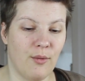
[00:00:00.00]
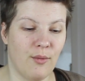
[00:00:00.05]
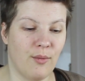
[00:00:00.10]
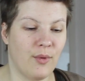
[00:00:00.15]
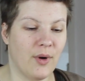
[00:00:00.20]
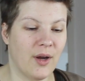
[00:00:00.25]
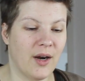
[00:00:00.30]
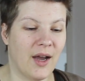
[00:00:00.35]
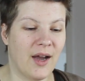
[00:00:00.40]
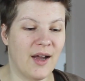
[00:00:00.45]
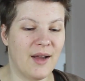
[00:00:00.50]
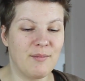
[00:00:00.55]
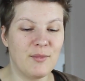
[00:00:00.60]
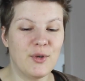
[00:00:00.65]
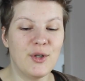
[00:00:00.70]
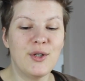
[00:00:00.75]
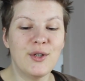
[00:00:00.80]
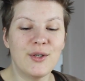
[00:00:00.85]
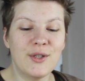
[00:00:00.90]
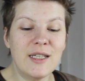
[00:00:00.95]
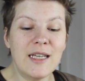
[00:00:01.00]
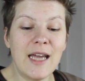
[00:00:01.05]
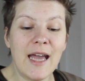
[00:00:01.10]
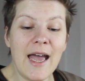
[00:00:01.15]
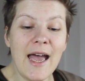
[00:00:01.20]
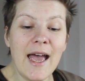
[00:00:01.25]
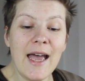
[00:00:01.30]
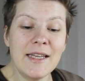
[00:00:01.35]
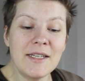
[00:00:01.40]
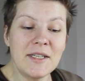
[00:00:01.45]
what I'm good
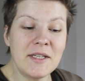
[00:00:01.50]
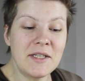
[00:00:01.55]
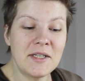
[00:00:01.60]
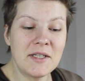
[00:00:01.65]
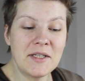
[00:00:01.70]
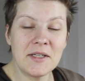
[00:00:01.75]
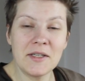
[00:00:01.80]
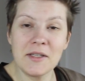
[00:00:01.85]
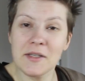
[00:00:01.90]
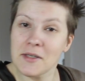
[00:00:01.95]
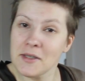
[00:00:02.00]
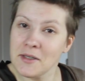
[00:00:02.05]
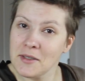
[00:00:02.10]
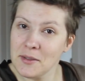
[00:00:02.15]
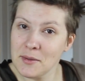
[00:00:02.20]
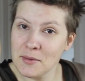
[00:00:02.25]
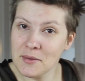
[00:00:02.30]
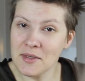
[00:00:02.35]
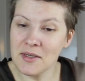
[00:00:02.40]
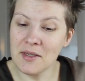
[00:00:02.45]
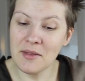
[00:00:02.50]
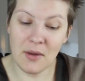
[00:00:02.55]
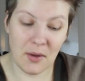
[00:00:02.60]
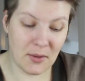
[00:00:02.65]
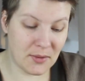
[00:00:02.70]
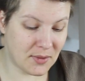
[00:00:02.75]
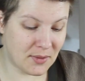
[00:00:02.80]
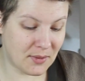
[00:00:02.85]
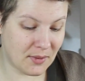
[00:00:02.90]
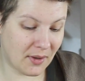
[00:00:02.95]
at, using
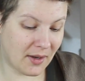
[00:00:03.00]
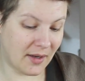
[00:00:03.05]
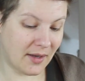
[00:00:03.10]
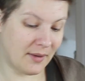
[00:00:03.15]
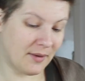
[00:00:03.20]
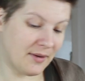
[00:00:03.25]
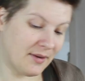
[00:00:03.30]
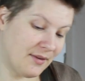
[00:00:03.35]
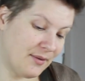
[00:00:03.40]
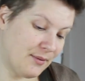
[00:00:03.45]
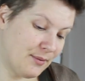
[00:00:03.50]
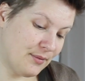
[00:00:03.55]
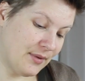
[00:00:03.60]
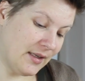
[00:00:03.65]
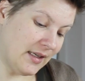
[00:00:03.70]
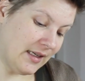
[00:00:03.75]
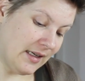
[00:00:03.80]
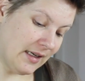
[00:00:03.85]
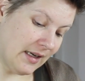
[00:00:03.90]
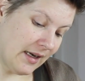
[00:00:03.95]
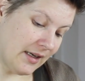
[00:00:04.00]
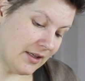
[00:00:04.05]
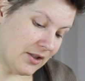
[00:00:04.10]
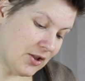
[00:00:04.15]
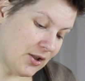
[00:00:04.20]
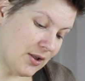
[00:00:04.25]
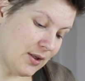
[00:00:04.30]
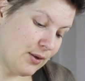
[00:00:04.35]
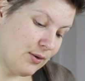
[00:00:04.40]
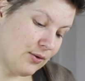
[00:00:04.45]
those. So I really like
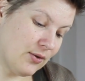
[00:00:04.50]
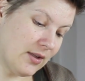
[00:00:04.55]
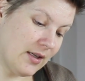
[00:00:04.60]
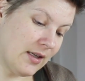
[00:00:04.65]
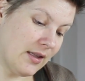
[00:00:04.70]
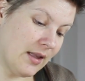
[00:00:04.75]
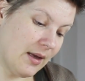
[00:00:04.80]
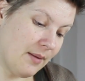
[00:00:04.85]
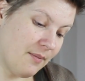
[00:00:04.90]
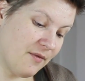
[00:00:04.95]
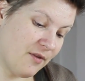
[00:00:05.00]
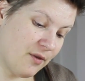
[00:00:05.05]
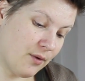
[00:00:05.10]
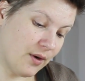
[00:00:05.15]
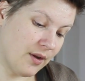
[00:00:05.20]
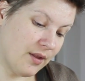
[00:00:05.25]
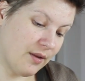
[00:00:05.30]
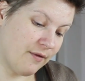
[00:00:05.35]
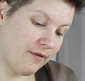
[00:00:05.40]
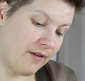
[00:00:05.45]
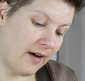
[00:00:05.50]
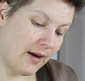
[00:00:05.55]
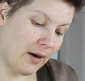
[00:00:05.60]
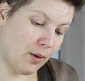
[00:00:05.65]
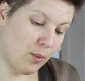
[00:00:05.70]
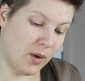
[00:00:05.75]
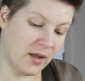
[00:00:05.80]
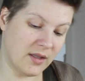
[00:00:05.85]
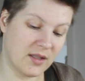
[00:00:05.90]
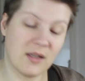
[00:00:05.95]
just using them for the
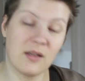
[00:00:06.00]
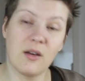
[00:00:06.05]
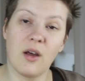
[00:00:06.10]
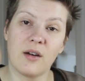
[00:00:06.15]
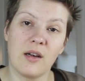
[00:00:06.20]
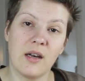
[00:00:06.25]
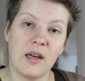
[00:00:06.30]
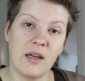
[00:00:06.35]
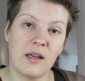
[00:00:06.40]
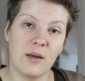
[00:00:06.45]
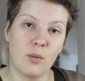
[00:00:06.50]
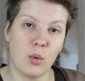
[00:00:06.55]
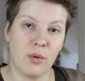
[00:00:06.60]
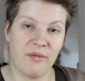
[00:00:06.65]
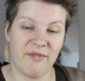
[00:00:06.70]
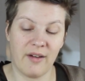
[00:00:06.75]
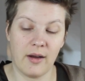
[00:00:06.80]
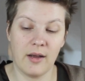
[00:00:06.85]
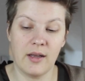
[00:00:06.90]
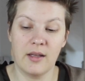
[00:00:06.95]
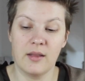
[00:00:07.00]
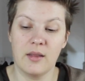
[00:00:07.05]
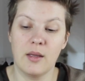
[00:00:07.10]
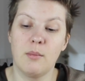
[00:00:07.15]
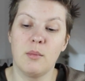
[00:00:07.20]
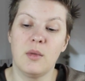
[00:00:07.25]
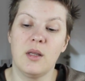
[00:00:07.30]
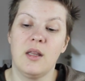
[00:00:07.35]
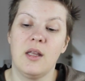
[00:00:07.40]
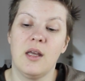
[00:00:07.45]
final ones, not liquefying
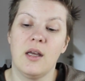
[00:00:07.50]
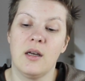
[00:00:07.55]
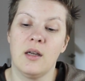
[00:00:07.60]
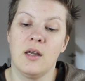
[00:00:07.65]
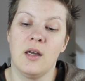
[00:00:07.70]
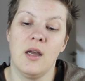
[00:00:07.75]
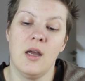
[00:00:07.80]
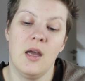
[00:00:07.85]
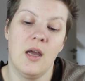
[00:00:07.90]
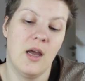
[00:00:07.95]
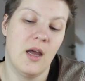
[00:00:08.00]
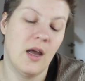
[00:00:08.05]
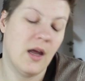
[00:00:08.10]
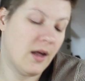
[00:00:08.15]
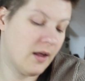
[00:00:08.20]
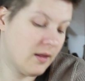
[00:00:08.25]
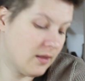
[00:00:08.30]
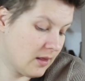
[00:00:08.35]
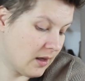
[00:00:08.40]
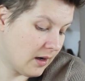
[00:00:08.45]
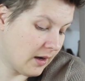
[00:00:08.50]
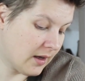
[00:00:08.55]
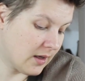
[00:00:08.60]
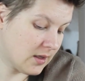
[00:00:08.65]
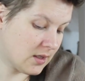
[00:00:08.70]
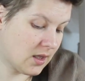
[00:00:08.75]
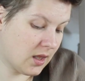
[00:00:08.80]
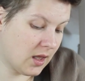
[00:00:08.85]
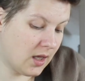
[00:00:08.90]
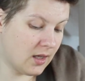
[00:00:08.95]
them in the end. And the
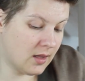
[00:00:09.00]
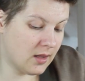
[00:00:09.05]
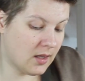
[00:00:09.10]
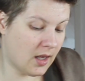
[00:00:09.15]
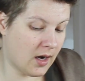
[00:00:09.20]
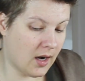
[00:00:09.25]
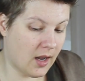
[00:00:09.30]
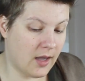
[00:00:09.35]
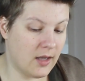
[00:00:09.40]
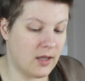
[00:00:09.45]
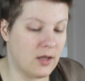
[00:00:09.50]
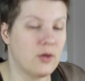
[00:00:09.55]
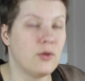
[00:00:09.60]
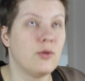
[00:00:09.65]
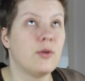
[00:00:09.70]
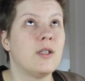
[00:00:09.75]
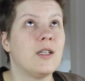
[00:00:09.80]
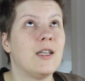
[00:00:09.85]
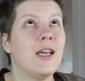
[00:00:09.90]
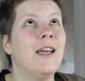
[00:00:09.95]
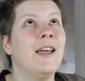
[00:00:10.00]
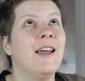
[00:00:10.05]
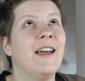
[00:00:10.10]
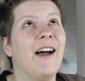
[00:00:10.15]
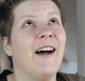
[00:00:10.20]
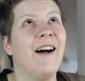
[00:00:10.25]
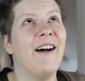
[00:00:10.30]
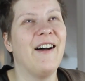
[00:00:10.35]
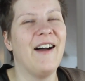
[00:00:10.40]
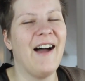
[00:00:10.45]
last thing that I used
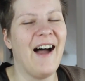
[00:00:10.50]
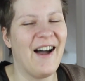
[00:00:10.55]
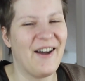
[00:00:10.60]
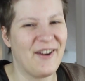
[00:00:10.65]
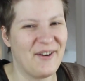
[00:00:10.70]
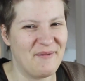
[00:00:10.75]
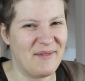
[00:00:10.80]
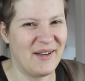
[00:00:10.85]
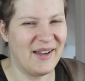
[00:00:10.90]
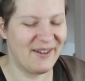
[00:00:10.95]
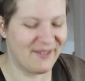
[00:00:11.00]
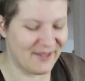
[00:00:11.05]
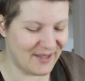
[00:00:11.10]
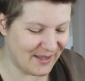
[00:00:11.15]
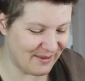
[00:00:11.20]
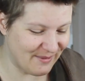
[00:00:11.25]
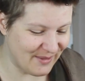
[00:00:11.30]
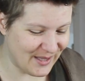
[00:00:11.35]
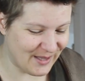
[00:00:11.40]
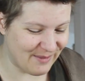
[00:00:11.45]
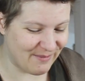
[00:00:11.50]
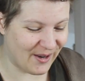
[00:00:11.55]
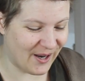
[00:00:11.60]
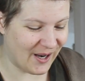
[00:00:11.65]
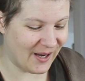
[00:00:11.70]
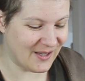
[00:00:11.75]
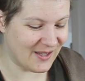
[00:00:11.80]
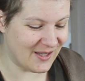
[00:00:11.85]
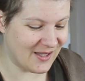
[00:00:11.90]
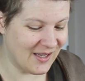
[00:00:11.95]
out of my Christmas
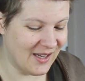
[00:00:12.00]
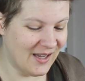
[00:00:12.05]
box